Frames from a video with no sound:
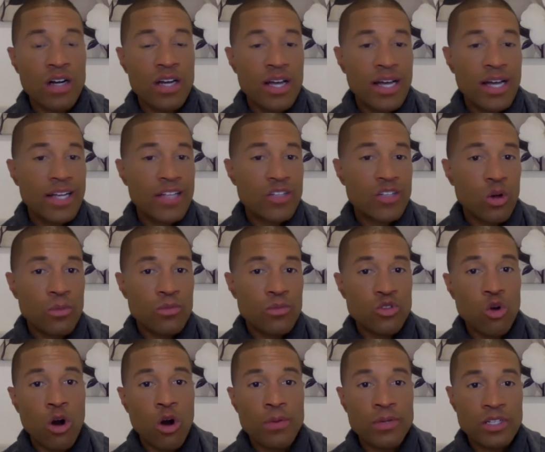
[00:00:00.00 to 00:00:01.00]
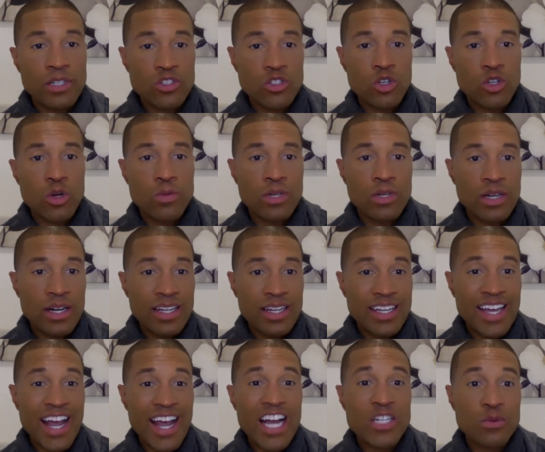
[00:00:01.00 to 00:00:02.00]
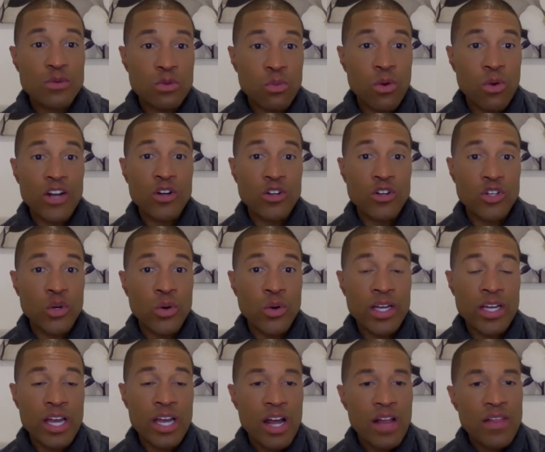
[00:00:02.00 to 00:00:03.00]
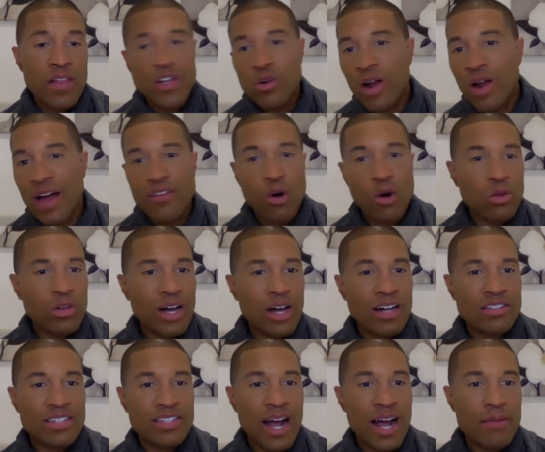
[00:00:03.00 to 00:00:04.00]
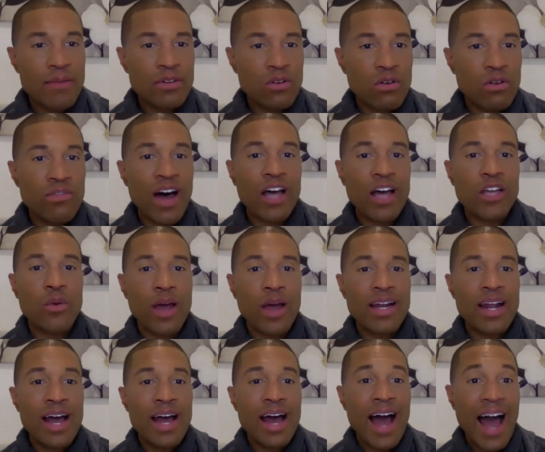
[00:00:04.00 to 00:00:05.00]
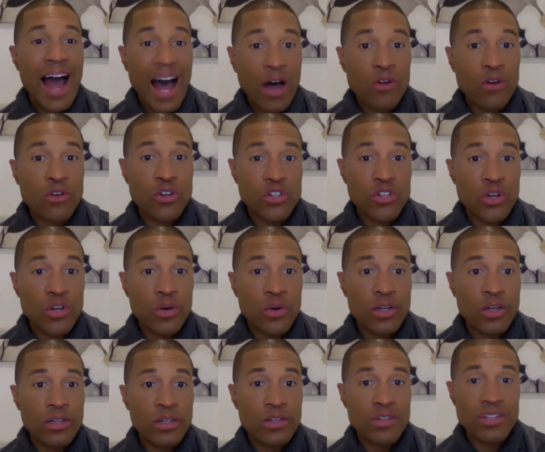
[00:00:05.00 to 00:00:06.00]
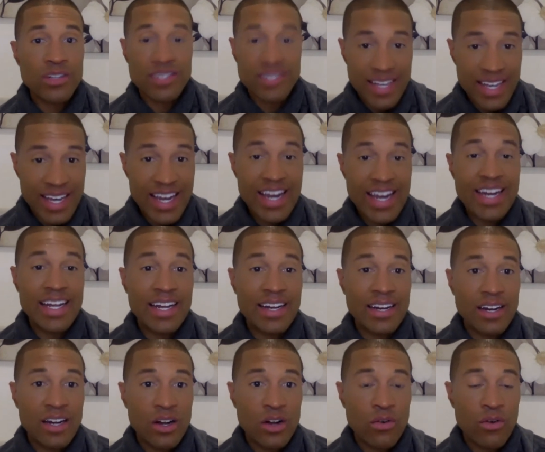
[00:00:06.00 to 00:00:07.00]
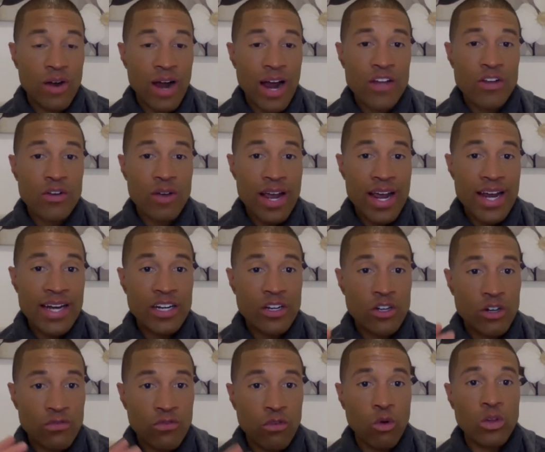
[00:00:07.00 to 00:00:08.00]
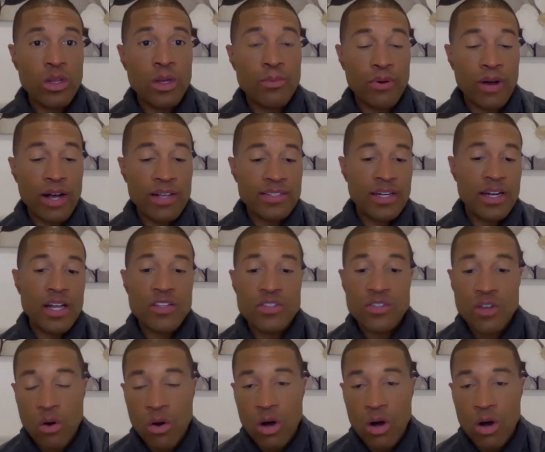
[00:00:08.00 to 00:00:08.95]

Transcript: and so absorbed, consumed, and engaged with what you're doing that you don't have a whole lot of time to evaluate how you're doing. You're just in it, right? You're in it. You're fully present. And so